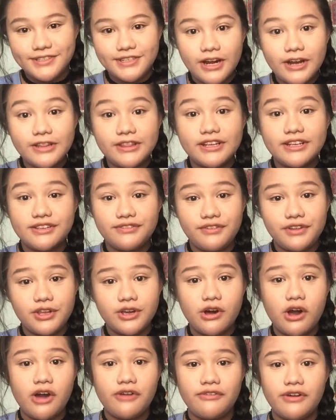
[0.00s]
to start this
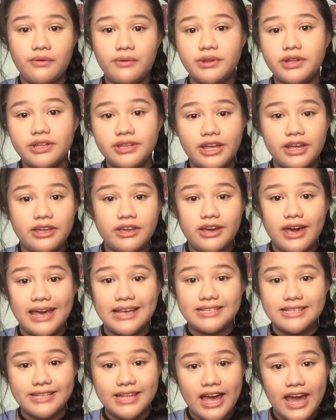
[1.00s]
video off, I want to tell you
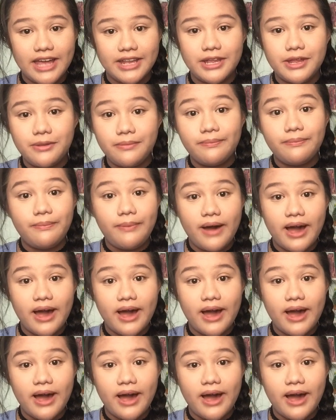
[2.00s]
guys that I didn't